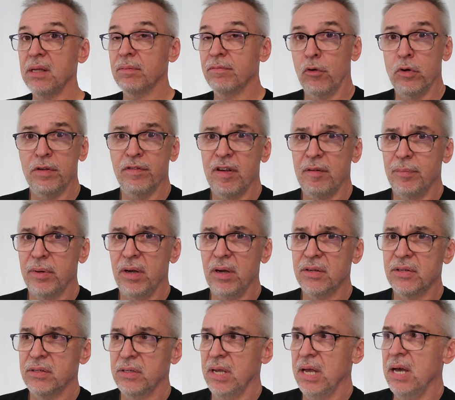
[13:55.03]
45
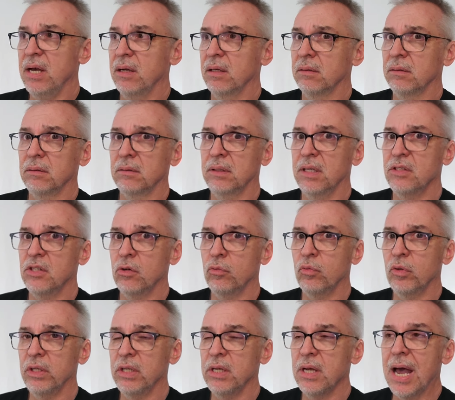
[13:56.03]
bucks? Yeah, that's a
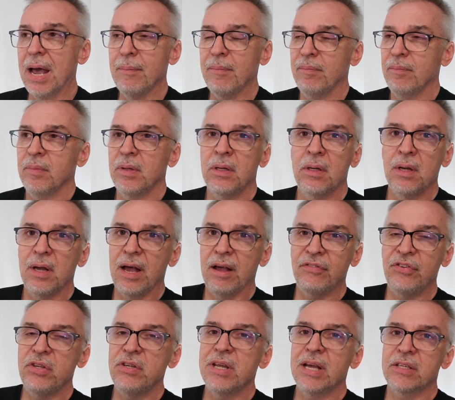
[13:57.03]
really, I, I've
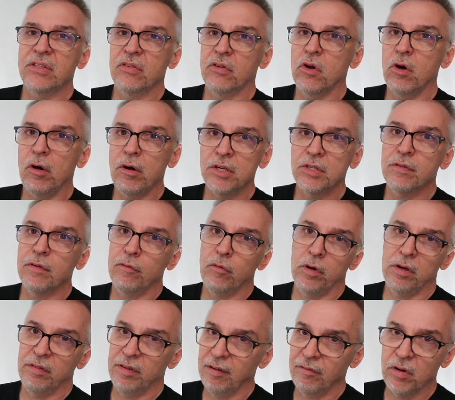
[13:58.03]
seen decks of cards for
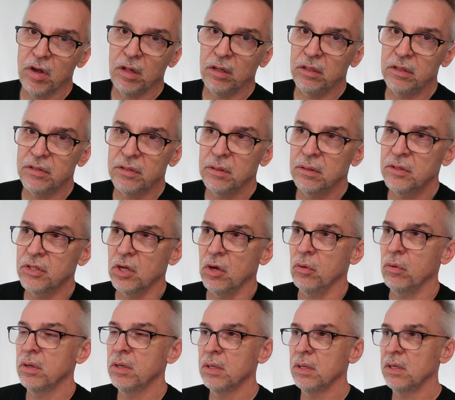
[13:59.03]
$45.
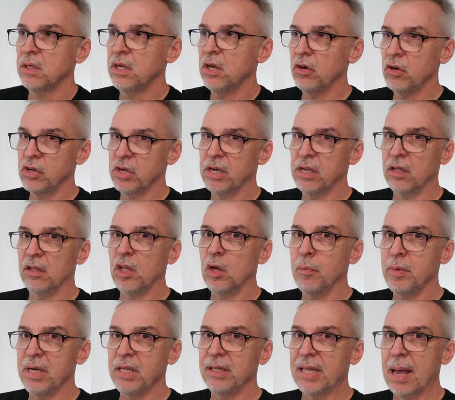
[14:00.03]
So here you're getting a little
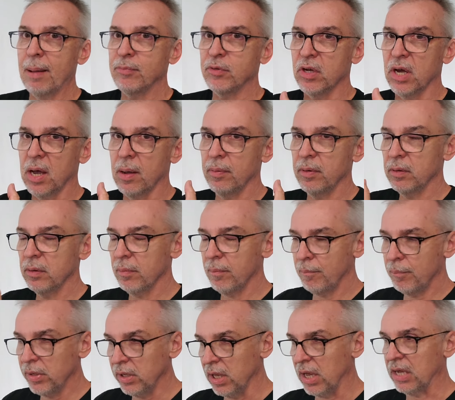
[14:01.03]
mini laptop,
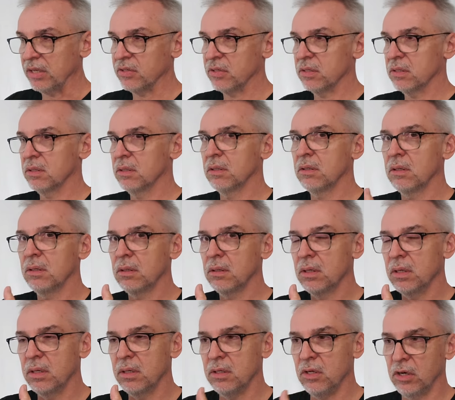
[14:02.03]
plus
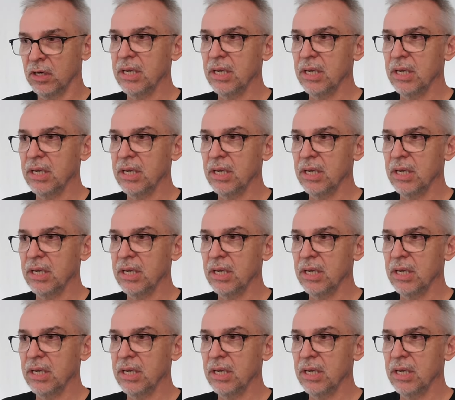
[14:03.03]
you're